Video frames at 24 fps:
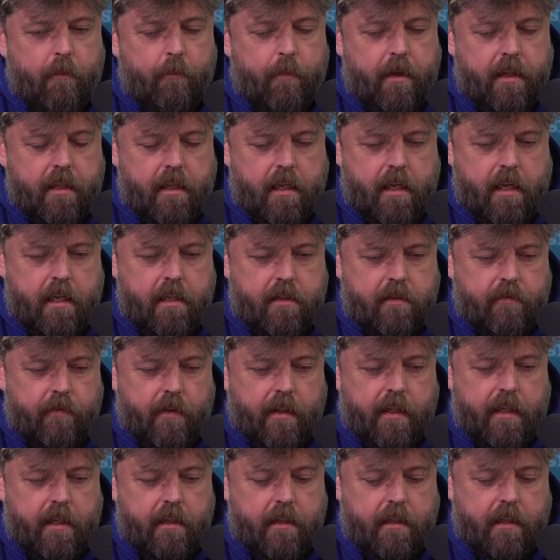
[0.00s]
But it's
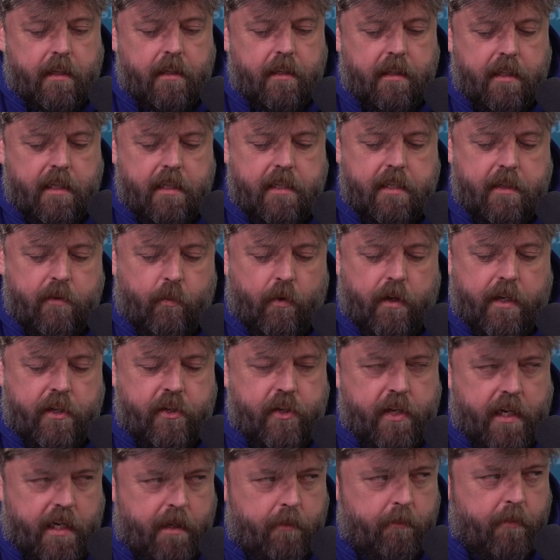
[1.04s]
funny, and this is why
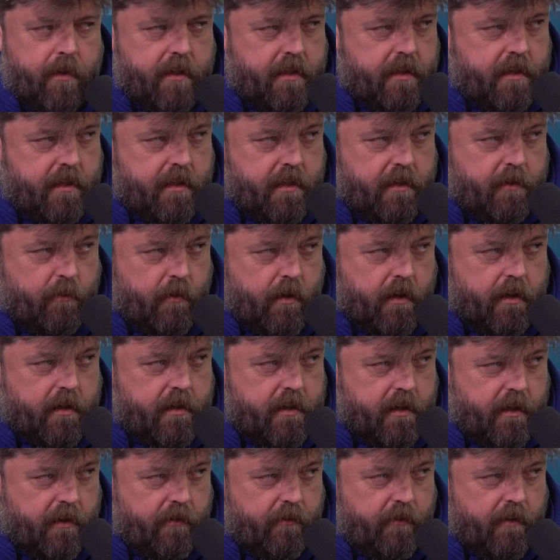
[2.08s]
chain businesses work
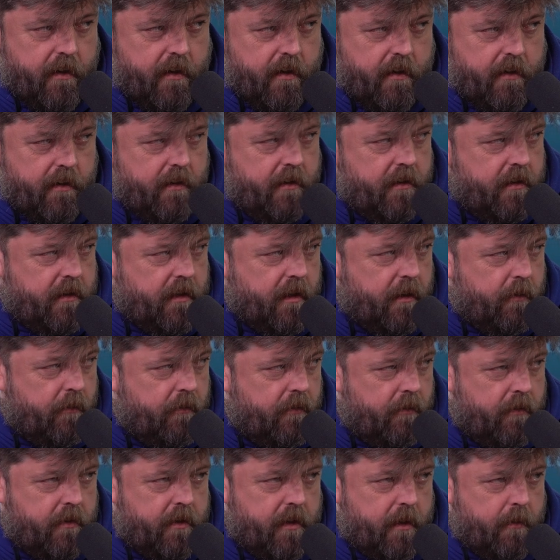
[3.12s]
so
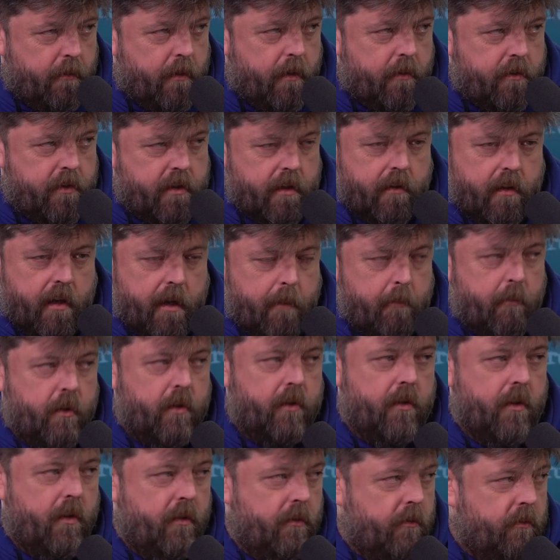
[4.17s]
well. So like
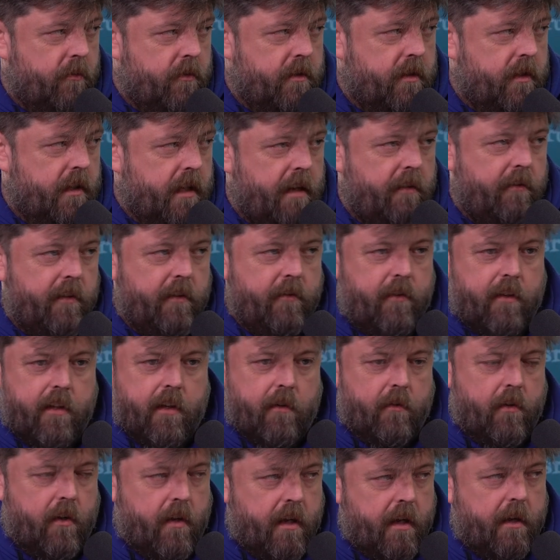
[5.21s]
McDonald's, even if you
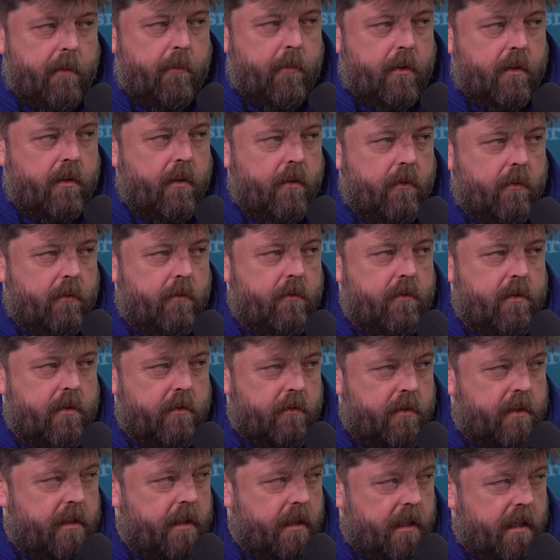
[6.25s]
don't like McDonald's,
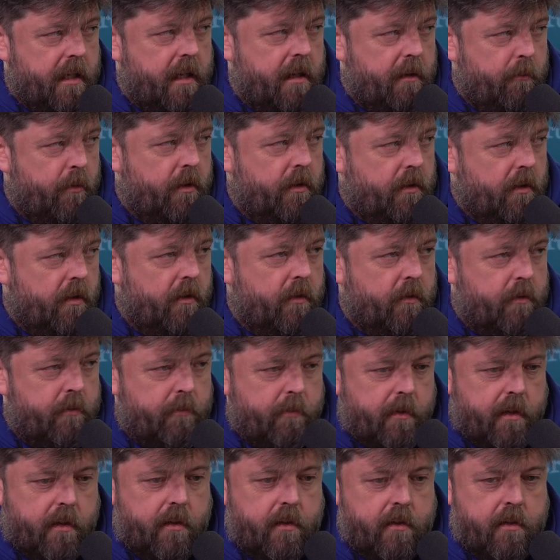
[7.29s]
you'll still eat at McDonald's
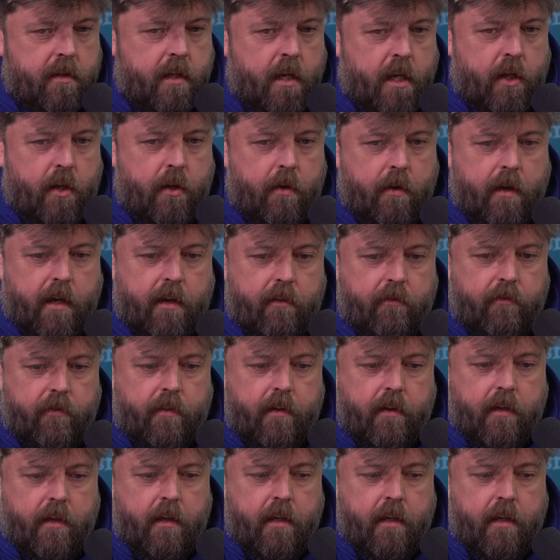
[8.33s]
because you have